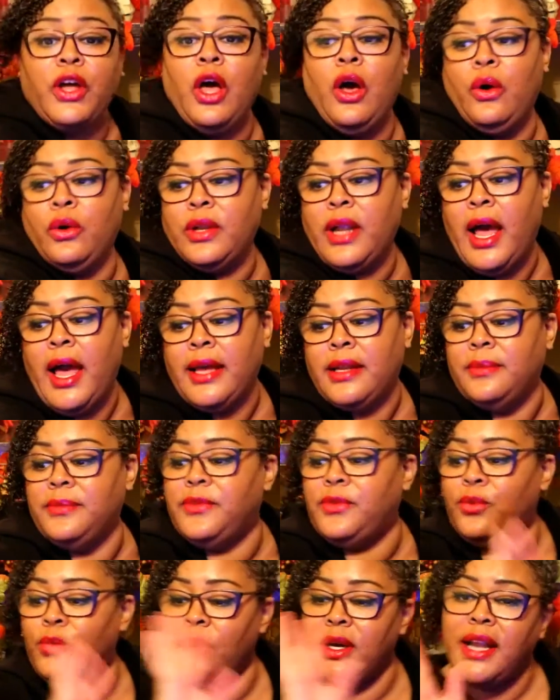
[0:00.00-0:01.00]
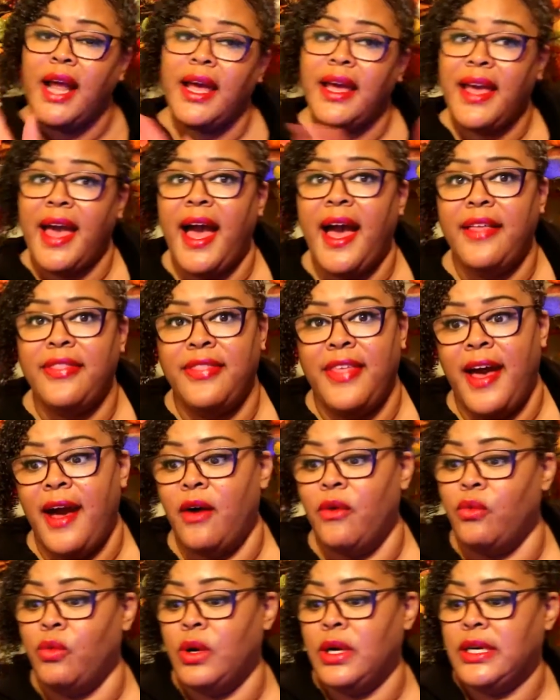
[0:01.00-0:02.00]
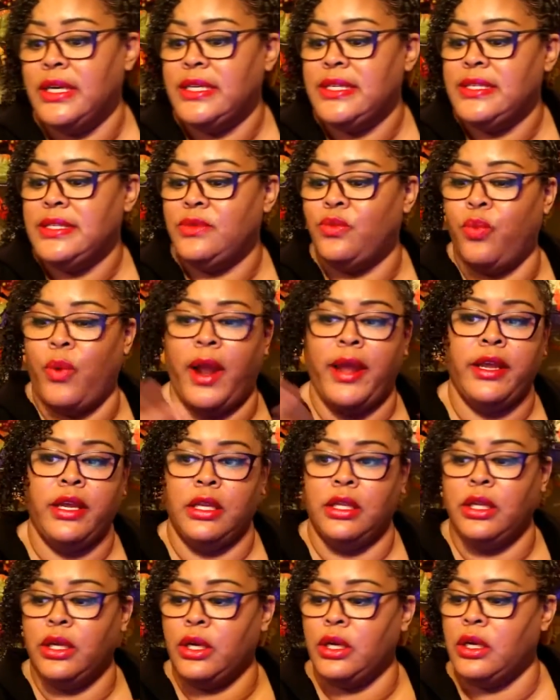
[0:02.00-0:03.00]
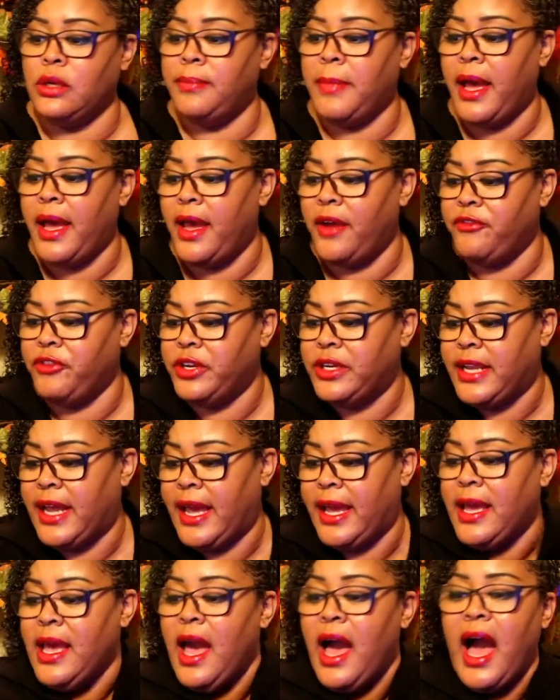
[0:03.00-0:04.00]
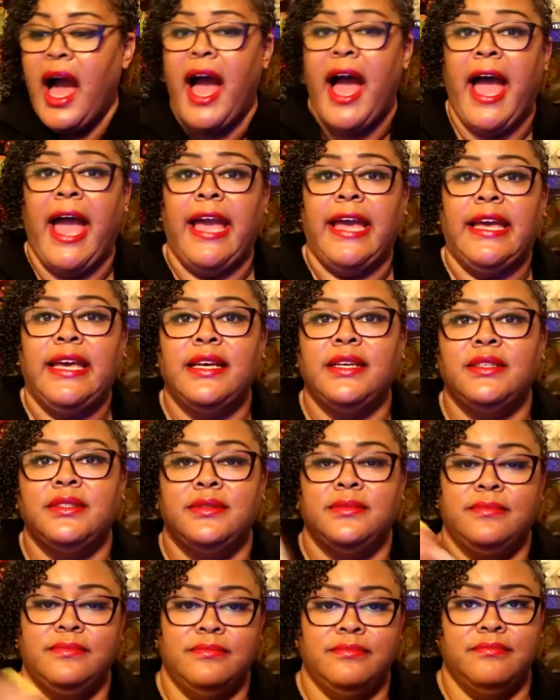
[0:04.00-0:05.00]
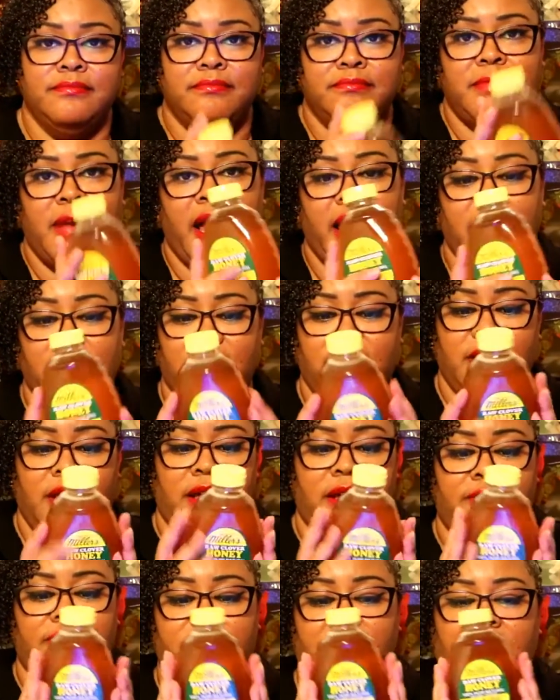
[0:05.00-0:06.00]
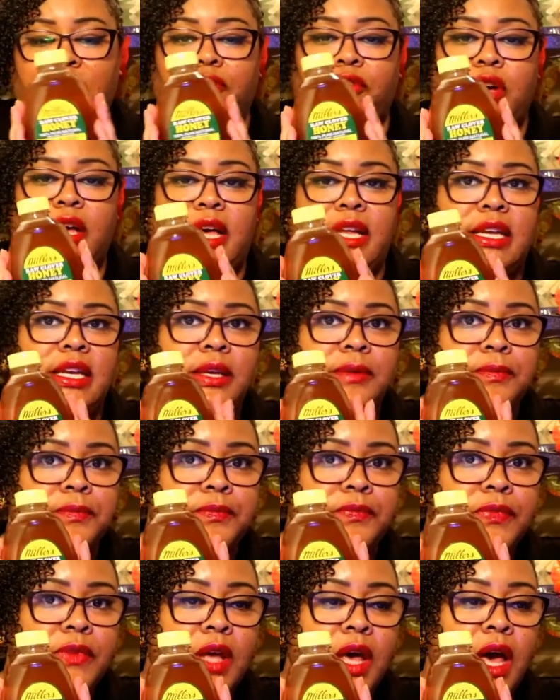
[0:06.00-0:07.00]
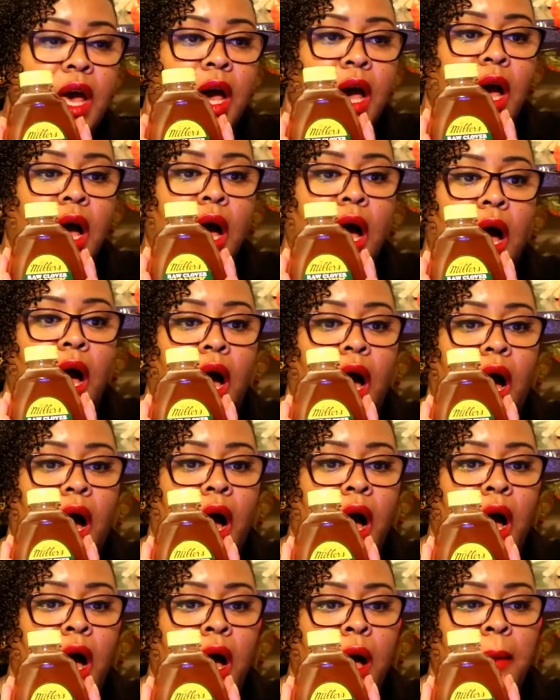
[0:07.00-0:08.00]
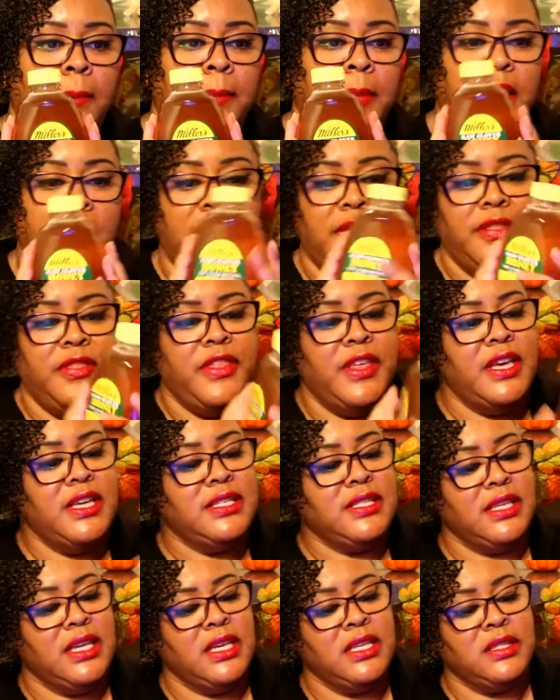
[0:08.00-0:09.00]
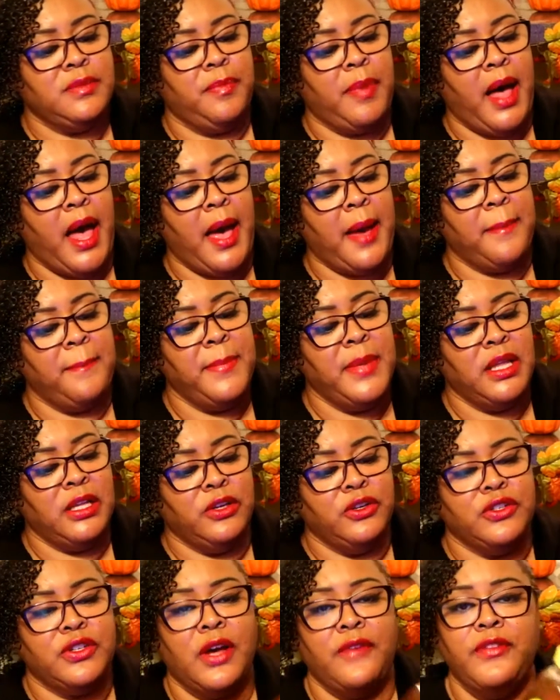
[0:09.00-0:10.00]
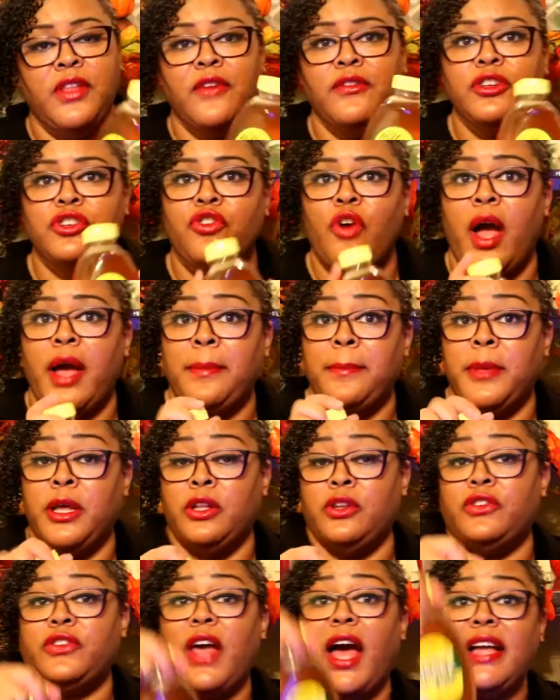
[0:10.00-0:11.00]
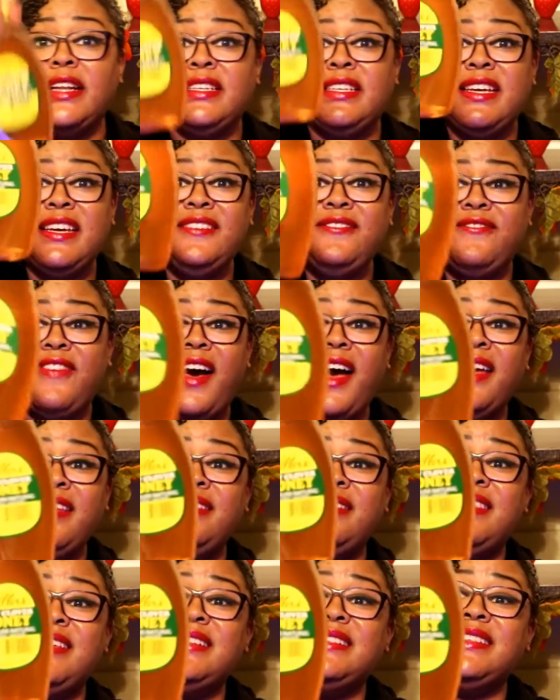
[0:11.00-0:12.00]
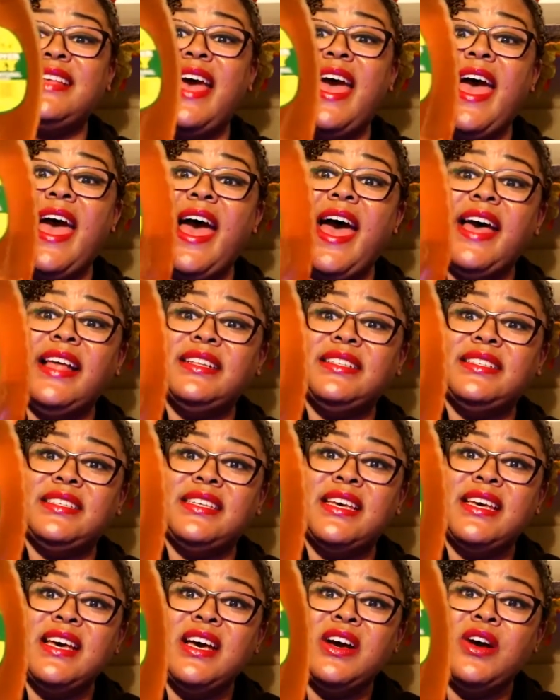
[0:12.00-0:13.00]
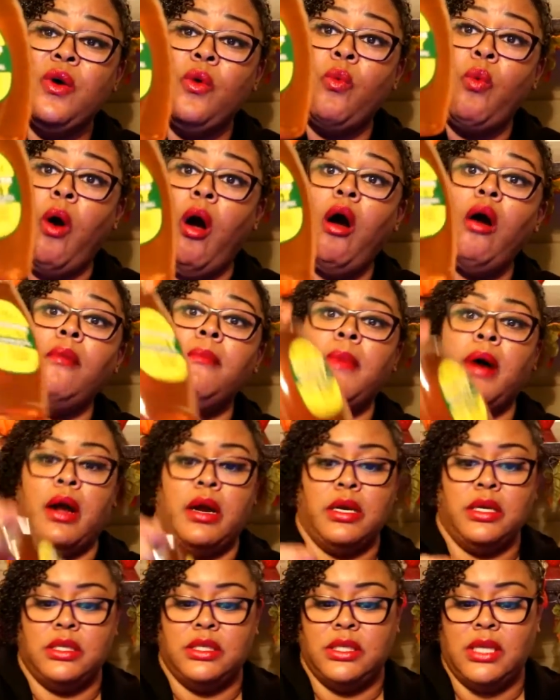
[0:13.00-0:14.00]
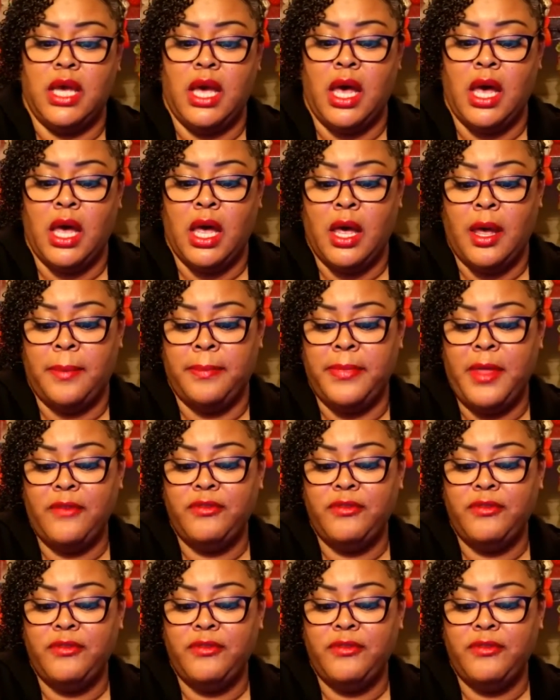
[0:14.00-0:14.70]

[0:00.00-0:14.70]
the code items. What I got that was regular, my everyday. I, my Faithful Honey. Um, this is by Miller's. I've never tried Miller's. I did find this at Walmart. Um,